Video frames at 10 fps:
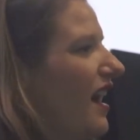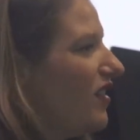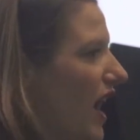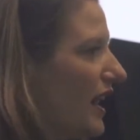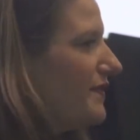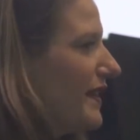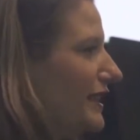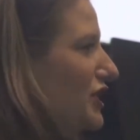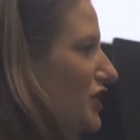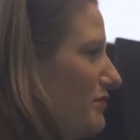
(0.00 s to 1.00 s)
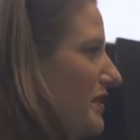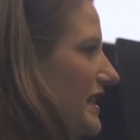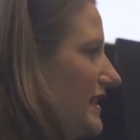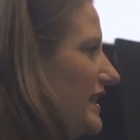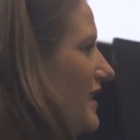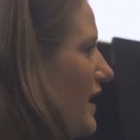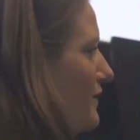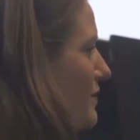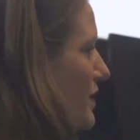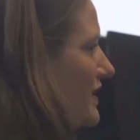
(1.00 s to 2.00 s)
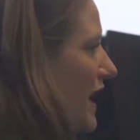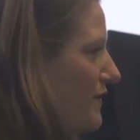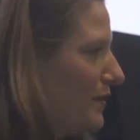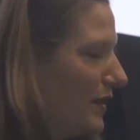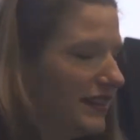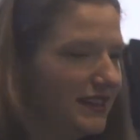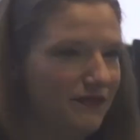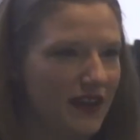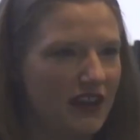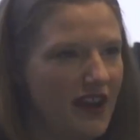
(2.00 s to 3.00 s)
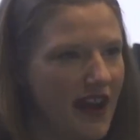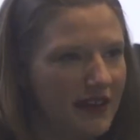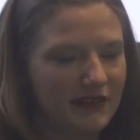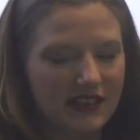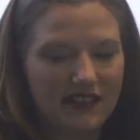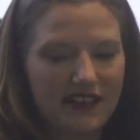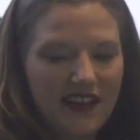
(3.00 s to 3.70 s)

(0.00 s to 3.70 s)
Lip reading: a lot of things should be easy enough for most everyone to figure out.